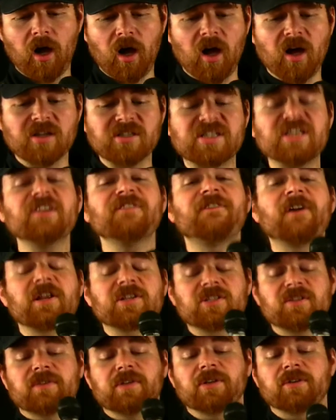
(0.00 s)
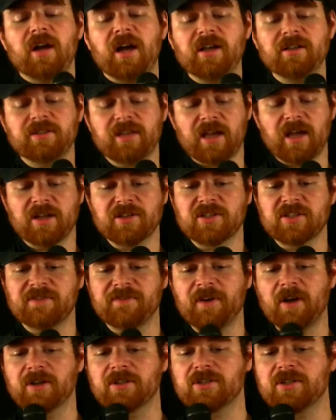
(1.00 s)
Defensively, right? They got
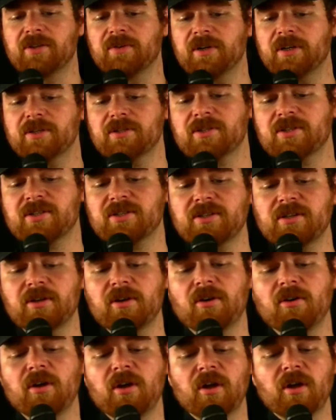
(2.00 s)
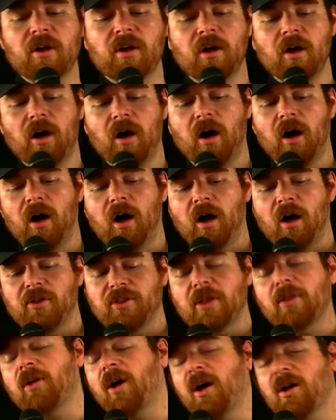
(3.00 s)
Stephon Tuitt still.
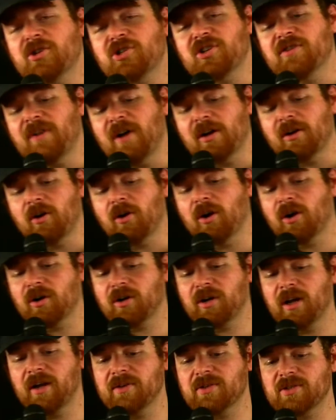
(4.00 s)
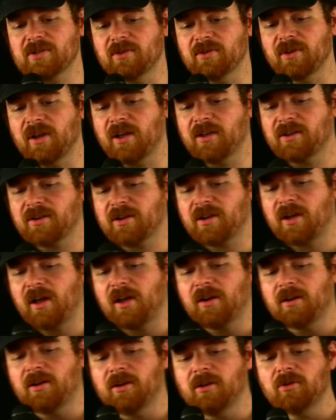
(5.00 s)
They lost Javon Hargraves, so now you're
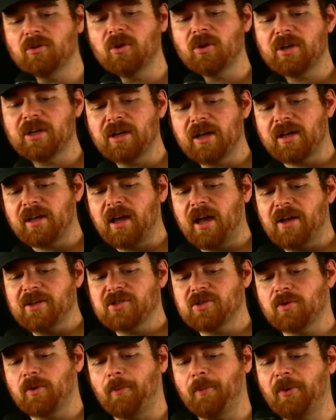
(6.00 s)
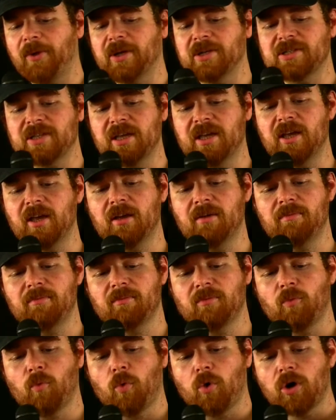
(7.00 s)
kind of looking at guys to replace
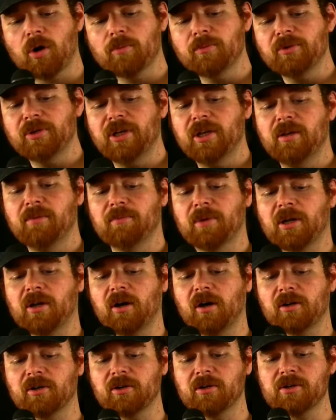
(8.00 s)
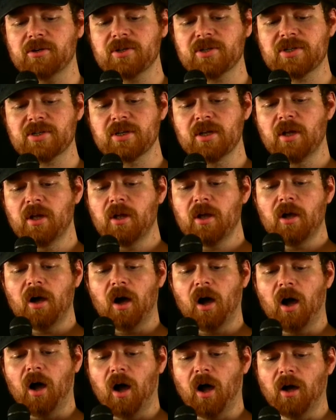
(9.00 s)
him. Wormley, McCutters,
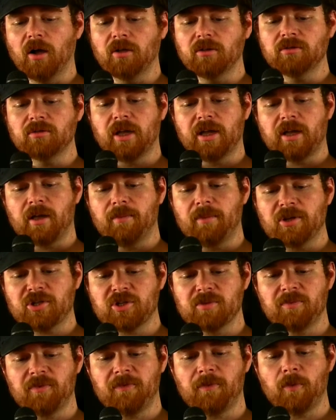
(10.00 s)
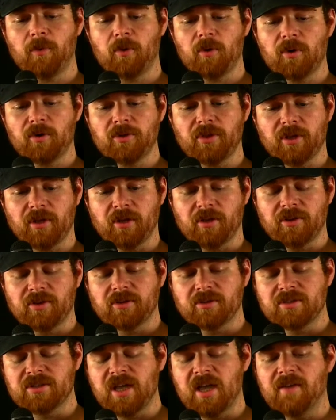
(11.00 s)
like I mentioned before, the
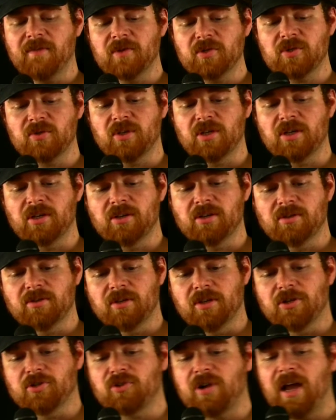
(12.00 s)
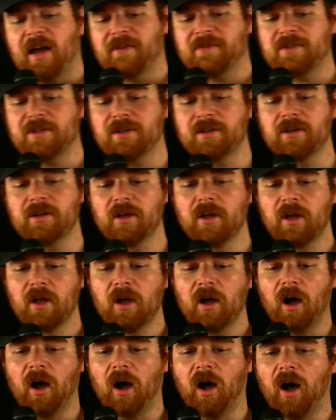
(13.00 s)
Davis, who they drafted.
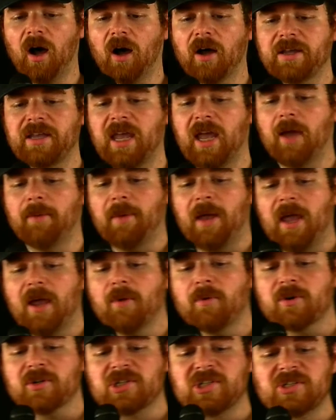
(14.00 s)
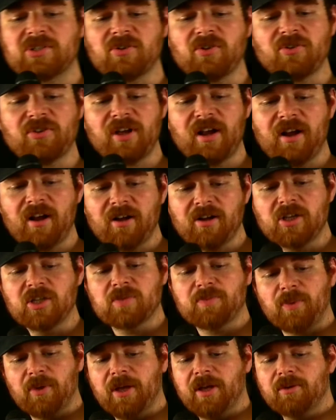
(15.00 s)
Cam Hayward's still there. He's
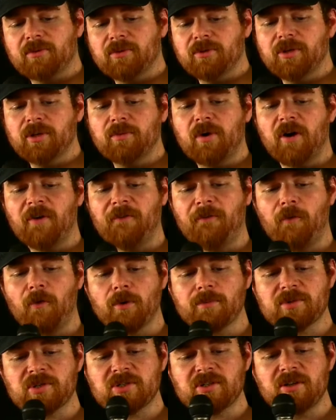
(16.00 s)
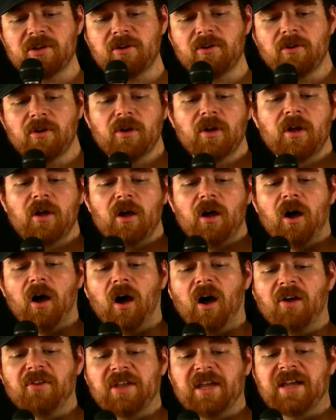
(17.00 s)
playing really well for him still.
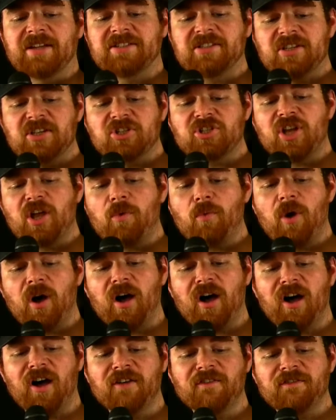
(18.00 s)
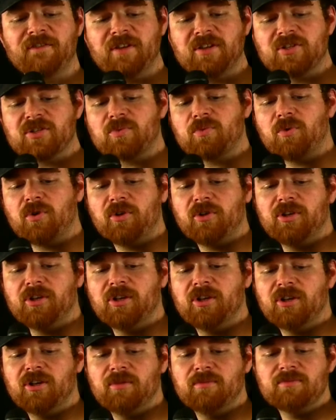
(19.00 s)
They got T.J. Watt, Vince
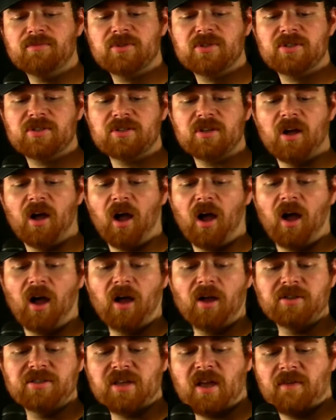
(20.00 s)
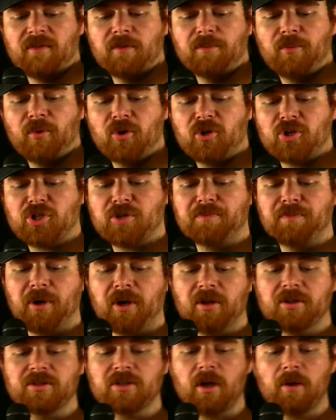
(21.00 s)
Williams, Devin Bush,
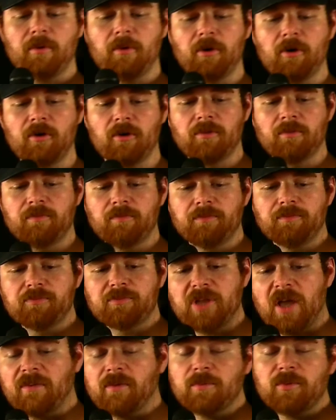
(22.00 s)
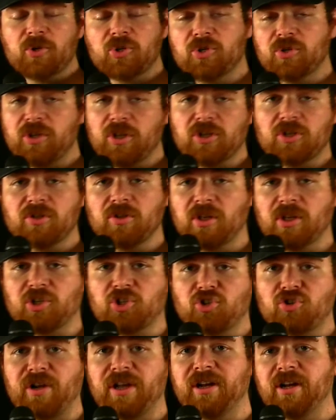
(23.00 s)
who they
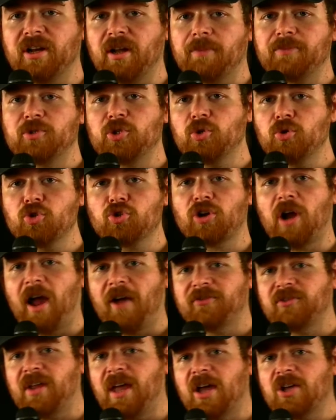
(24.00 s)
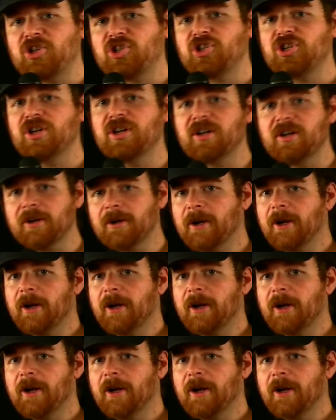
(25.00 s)
traded up to draft last year.